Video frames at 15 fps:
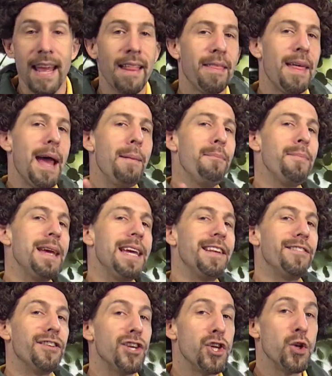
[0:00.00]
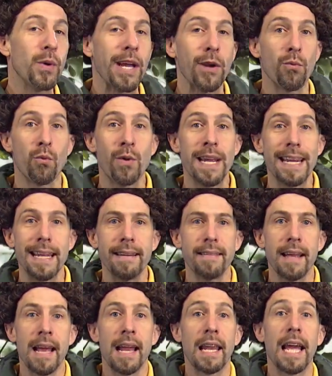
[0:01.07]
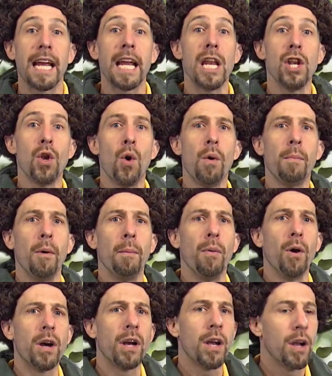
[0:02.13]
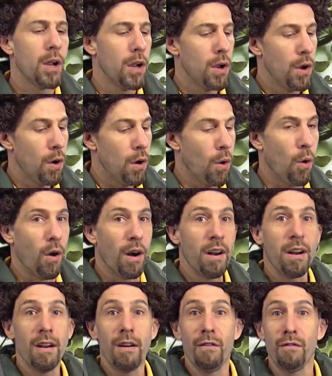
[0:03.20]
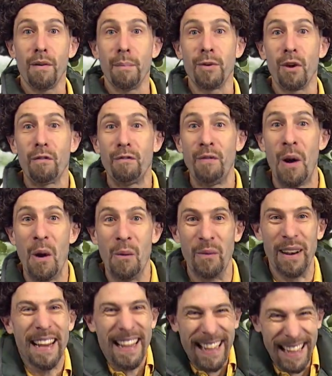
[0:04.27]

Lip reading: That means you can read it like a normal book or from your phone.